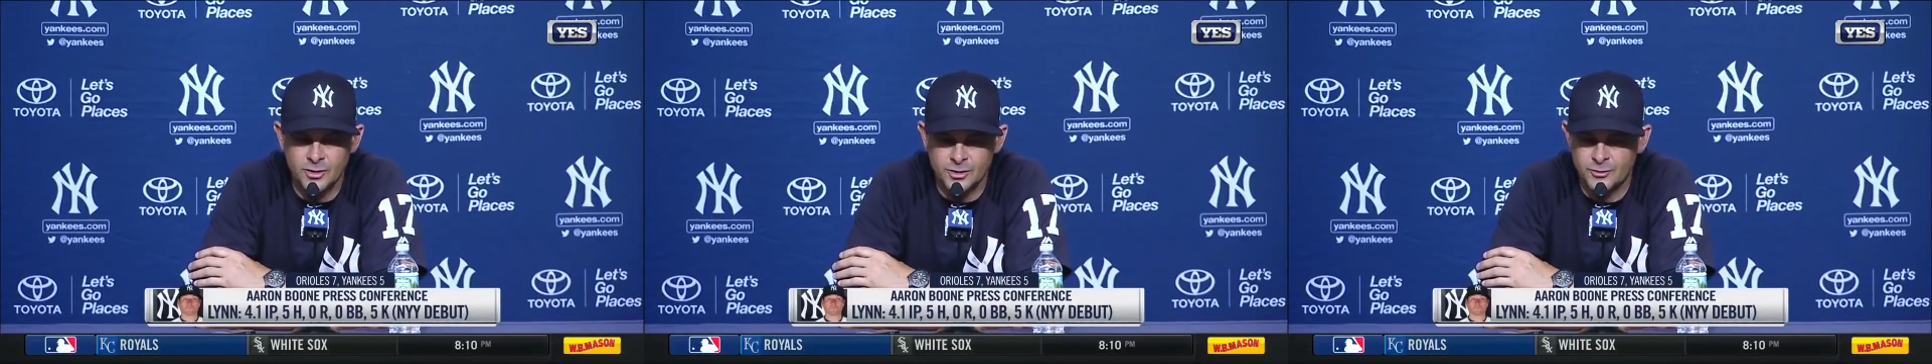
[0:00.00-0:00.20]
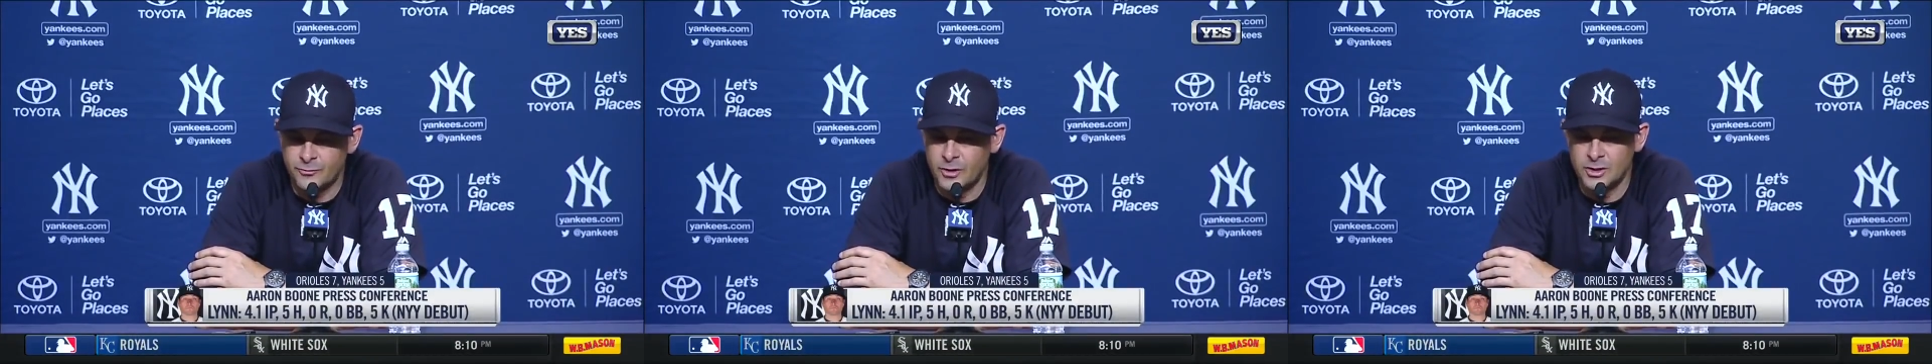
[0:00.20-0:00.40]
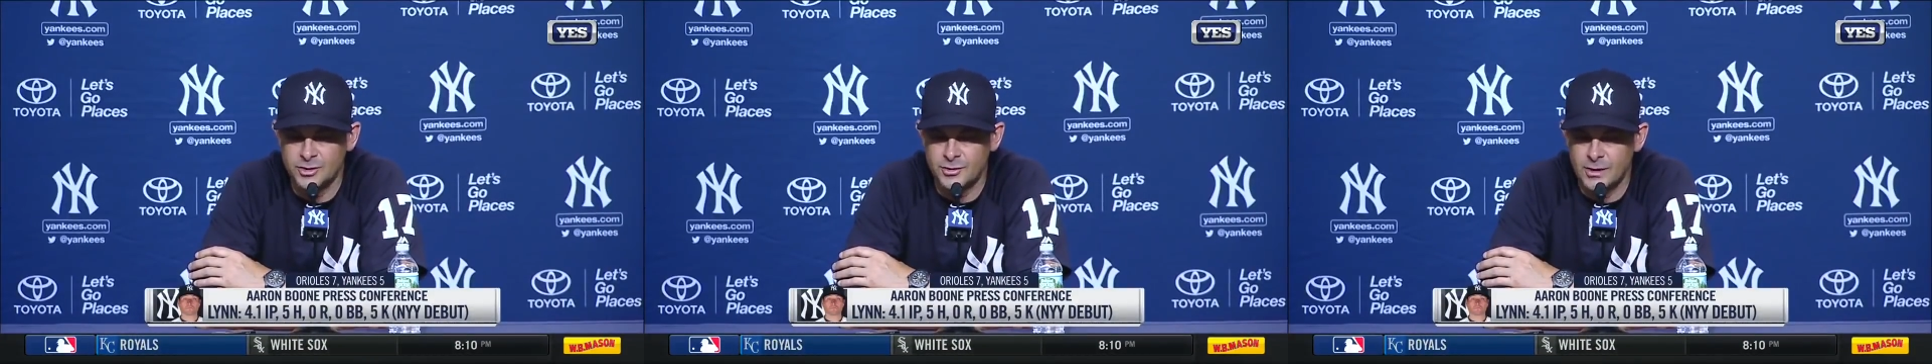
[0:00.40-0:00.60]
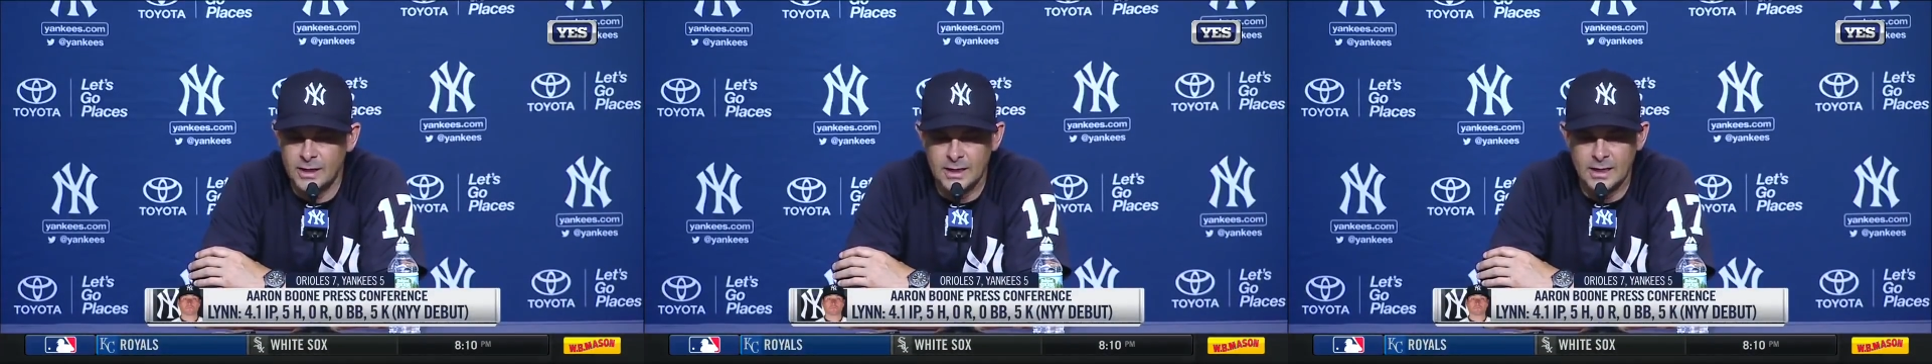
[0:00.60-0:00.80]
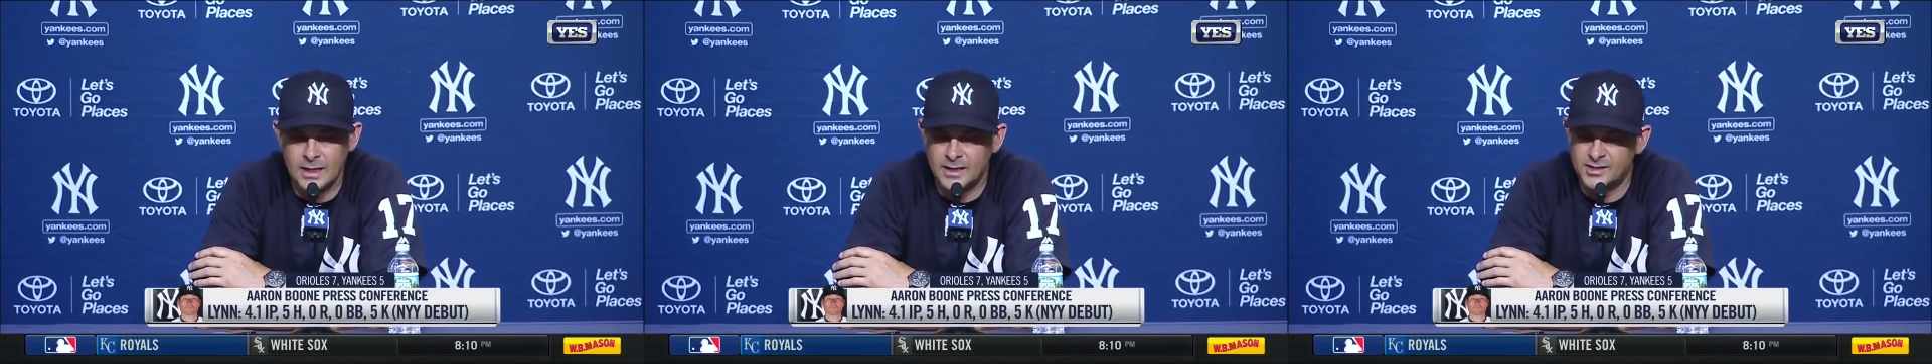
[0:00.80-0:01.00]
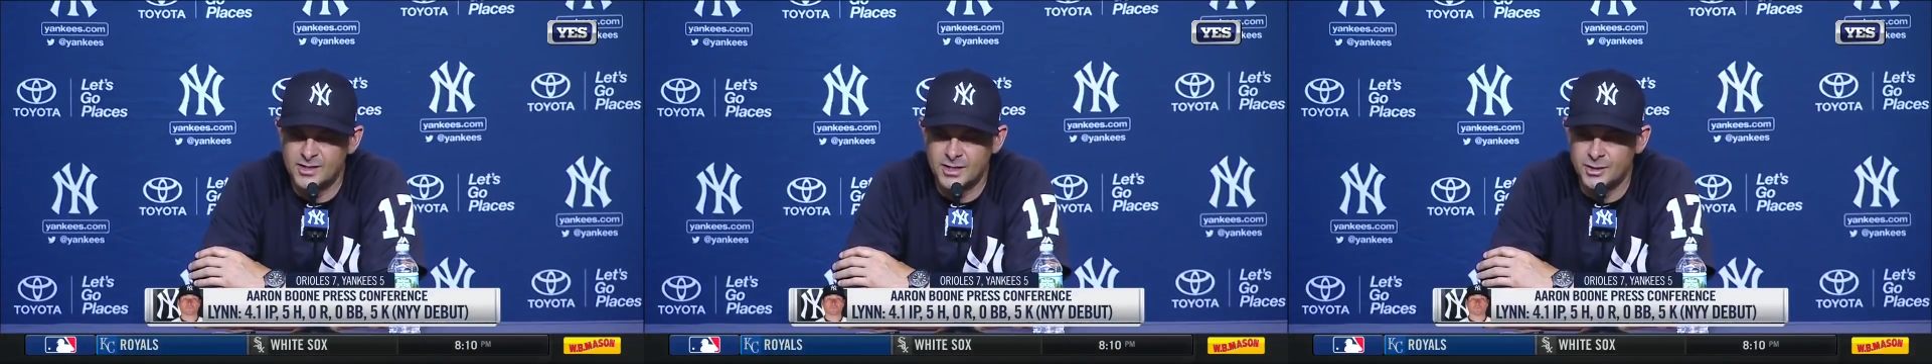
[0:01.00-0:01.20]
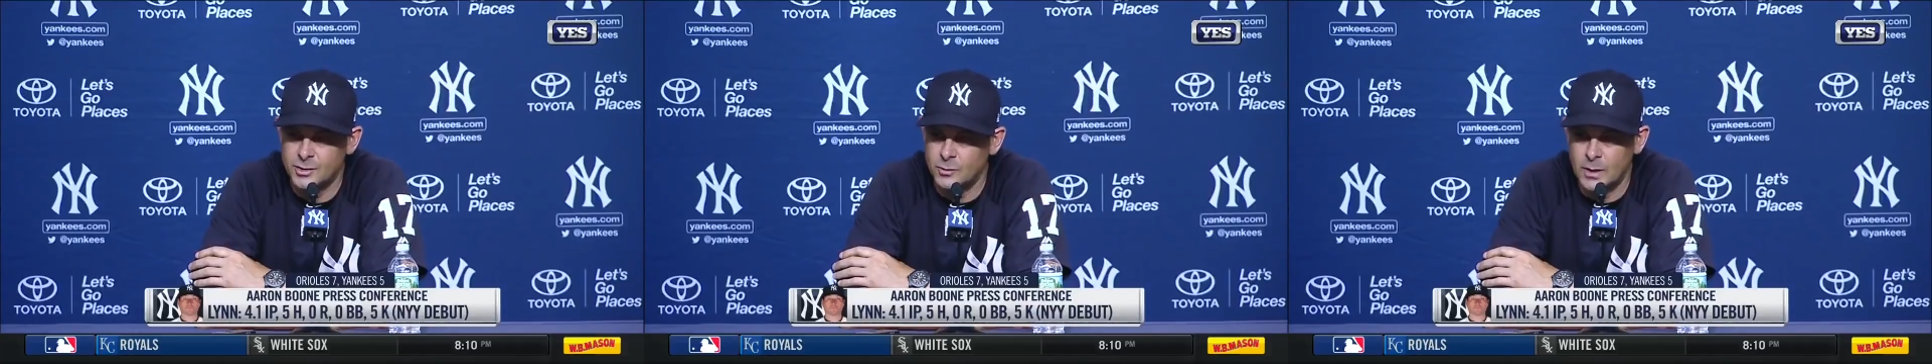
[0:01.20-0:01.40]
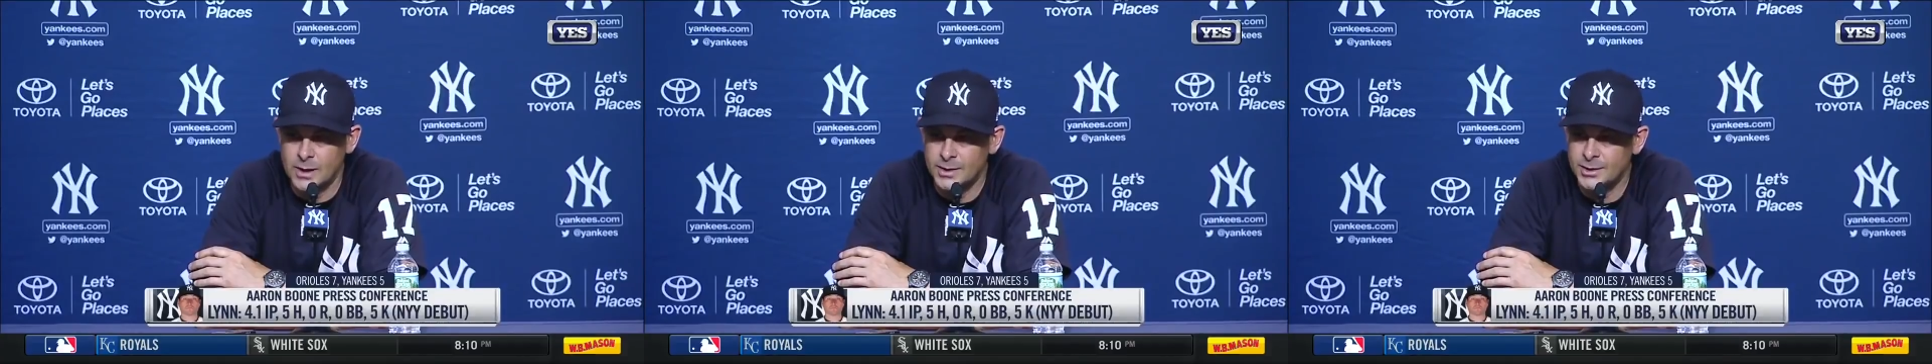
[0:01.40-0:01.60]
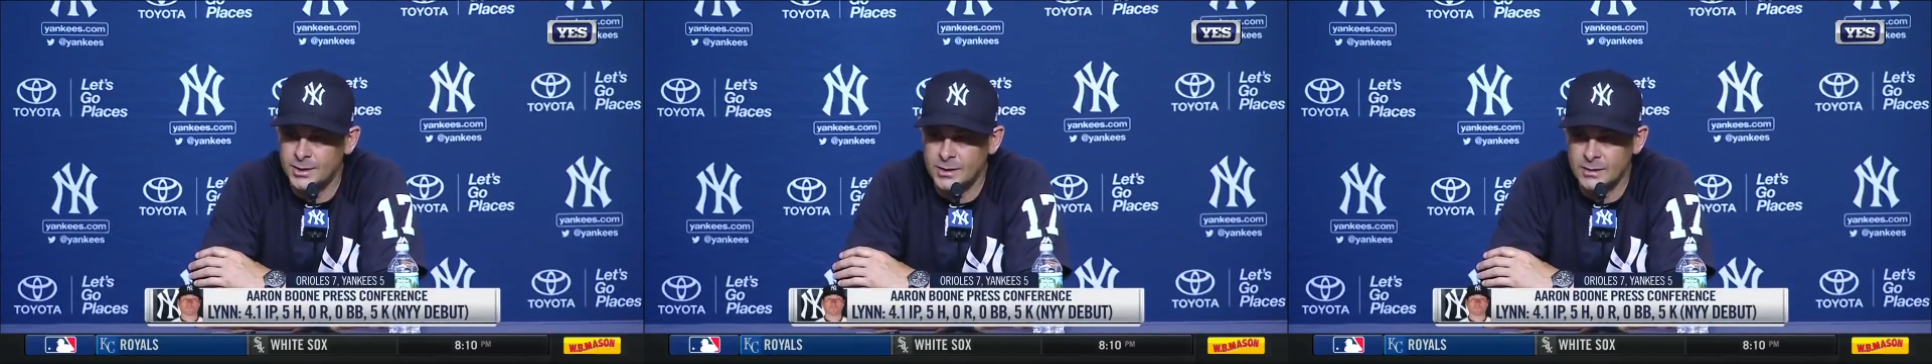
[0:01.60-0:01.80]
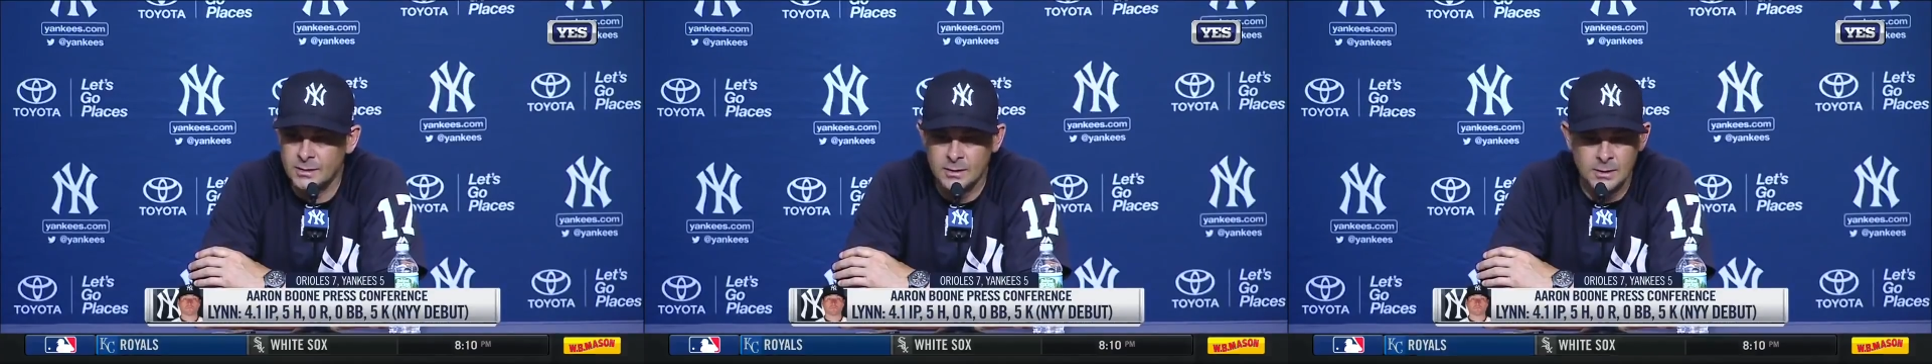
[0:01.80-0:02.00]
just frustrated at a
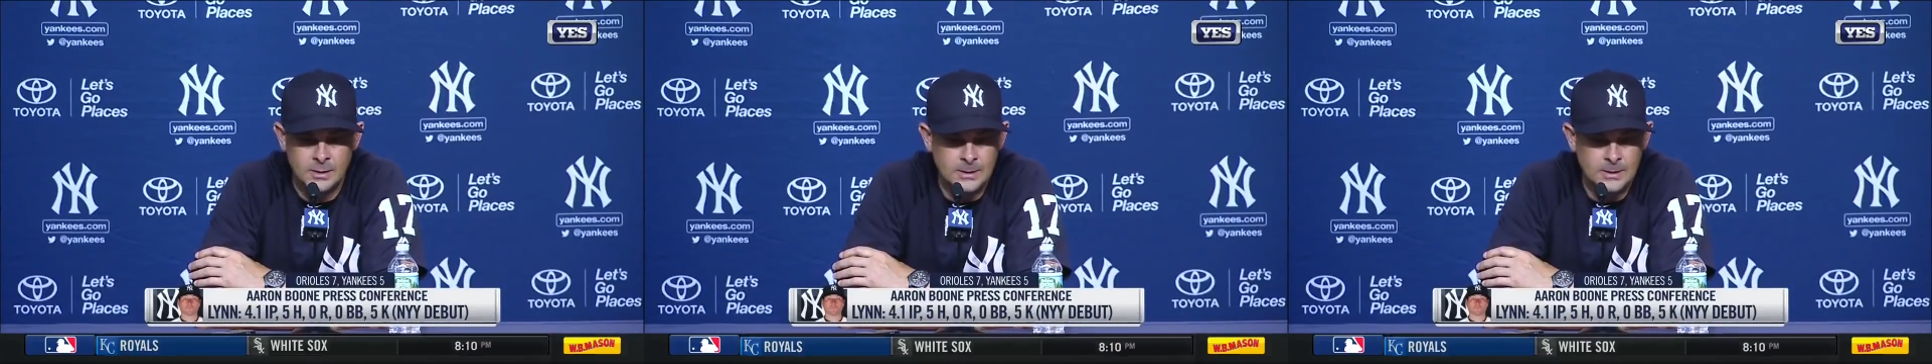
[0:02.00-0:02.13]
situation.